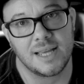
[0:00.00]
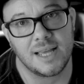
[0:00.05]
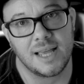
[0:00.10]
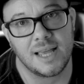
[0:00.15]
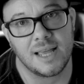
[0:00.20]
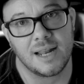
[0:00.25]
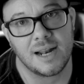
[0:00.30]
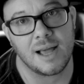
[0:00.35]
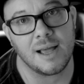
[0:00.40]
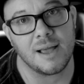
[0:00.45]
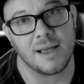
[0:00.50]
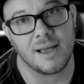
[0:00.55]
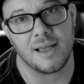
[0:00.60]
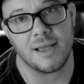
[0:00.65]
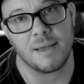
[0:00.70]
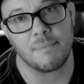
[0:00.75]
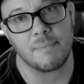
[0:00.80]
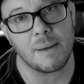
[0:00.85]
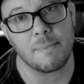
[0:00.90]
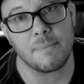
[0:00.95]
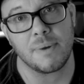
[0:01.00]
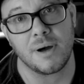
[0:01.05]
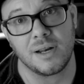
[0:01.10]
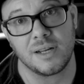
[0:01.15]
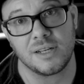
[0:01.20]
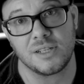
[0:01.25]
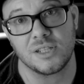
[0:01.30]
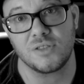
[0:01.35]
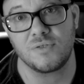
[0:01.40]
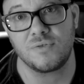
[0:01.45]
my
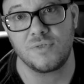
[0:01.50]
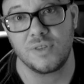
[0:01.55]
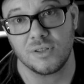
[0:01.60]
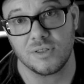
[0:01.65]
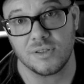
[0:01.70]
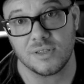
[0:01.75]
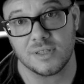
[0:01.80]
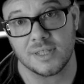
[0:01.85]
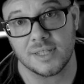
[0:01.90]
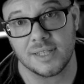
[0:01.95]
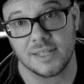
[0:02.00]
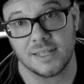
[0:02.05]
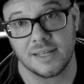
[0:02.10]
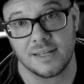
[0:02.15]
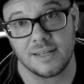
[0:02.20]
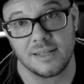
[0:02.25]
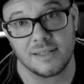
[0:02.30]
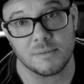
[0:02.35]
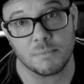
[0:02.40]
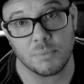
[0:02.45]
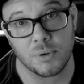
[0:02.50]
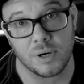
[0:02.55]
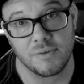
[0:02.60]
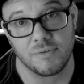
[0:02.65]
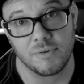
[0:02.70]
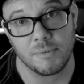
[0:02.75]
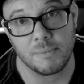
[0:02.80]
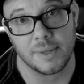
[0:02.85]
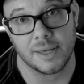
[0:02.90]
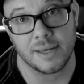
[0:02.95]
body just feels like it needs a break
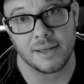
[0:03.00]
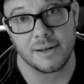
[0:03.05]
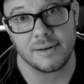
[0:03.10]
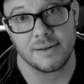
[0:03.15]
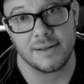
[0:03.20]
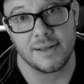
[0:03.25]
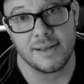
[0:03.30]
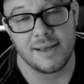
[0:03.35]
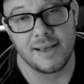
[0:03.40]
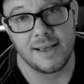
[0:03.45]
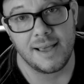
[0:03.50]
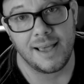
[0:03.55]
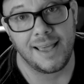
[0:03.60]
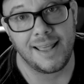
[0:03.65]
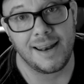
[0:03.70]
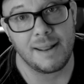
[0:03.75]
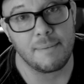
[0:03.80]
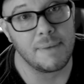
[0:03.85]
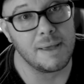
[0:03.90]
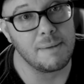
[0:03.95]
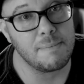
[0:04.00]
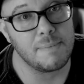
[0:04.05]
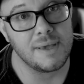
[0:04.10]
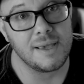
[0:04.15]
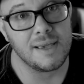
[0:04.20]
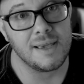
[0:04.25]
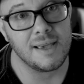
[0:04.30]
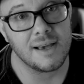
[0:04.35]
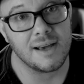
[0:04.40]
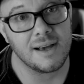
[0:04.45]
from that. And it may
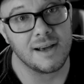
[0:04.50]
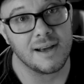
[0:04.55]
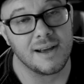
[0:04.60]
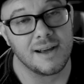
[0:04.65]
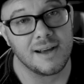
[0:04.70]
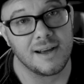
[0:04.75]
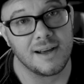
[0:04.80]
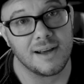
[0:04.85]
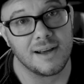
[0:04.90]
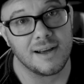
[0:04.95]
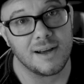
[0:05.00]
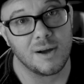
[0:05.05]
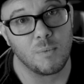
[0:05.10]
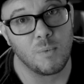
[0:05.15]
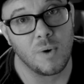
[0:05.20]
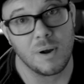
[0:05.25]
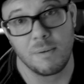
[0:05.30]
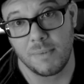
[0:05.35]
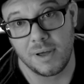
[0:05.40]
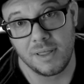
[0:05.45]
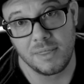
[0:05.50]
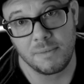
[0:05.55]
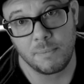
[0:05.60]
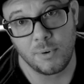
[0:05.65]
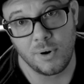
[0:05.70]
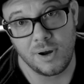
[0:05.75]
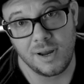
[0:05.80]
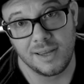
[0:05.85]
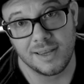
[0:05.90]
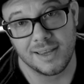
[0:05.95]
be a 1 month
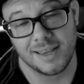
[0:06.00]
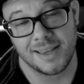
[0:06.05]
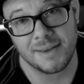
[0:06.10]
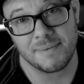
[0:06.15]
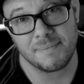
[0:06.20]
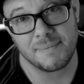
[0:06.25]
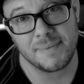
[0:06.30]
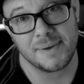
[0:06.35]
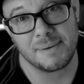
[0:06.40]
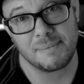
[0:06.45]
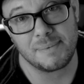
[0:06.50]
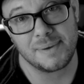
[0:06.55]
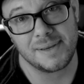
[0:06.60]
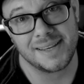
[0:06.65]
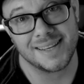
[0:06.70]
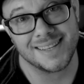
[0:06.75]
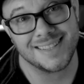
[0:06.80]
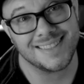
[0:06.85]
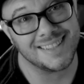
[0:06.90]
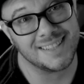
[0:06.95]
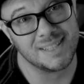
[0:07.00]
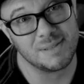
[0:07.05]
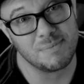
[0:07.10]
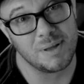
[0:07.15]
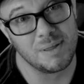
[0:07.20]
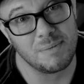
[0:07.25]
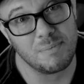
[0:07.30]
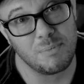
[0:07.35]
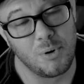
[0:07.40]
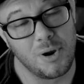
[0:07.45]
break, it may be a 6
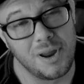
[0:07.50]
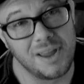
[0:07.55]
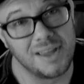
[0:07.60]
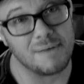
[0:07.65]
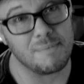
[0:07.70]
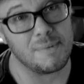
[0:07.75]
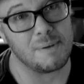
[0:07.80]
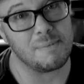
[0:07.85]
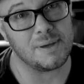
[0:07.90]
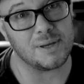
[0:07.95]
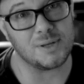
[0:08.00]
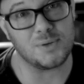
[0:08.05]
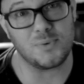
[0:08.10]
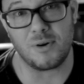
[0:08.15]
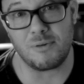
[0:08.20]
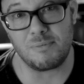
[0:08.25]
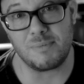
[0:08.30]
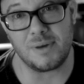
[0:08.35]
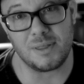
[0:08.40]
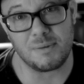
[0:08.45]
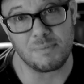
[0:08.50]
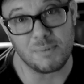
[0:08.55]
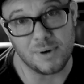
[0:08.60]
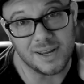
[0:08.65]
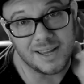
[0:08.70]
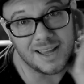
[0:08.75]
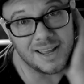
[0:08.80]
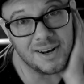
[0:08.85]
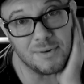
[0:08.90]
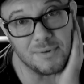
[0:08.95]
month break, it may be a 12-month
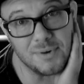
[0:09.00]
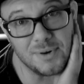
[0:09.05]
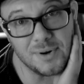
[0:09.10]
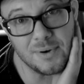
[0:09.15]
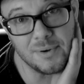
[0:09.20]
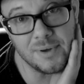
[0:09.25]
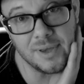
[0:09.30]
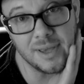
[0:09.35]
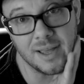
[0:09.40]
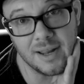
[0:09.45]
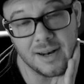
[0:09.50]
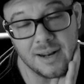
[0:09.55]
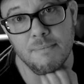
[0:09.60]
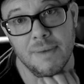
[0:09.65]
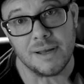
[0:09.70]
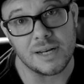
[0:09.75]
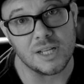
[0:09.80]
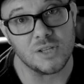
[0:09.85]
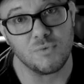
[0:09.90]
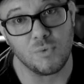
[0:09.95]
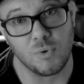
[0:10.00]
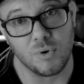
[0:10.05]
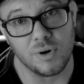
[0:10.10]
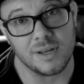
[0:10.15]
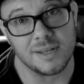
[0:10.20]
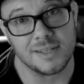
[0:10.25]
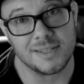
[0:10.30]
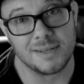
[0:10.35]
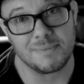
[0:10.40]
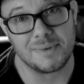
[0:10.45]
break. I don't know yet. My
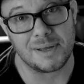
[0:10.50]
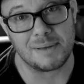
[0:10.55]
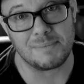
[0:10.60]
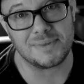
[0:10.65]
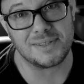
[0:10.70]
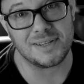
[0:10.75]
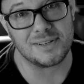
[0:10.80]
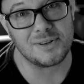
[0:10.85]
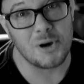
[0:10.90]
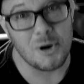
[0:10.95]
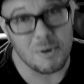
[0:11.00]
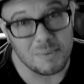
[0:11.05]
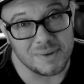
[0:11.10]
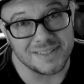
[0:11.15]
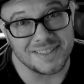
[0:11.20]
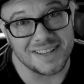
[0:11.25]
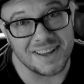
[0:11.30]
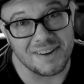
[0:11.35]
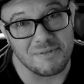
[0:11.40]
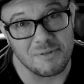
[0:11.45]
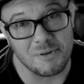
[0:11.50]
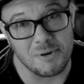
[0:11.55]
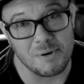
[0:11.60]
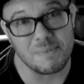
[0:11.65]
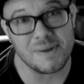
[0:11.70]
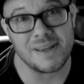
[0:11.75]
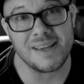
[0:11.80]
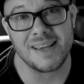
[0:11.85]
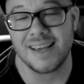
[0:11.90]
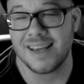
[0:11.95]
dysphoria sometimes determines that for
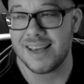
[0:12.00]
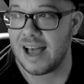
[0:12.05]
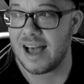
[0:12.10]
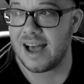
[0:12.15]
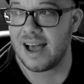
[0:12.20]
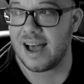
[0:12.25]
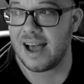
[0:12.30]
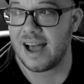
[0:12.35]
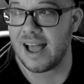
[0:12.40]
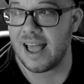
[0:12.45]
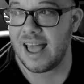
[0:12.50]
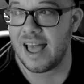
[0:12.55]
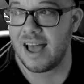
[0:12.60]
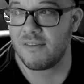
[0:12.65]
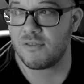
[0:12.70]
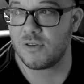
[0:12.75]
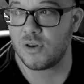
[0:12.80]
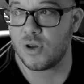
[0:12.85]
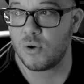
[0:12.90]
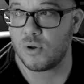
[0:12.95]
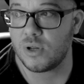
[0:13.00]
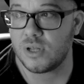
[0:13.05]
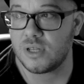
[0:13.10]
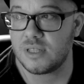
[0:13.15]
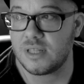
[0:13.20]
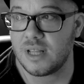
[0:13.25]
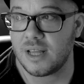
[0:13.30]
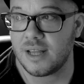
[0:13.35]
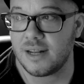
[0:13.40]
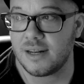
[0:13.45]
me. I have
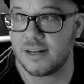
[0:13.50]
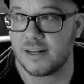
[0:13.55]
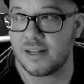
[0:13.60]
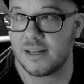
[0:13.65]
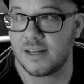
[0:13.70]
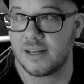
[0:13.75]
noticed that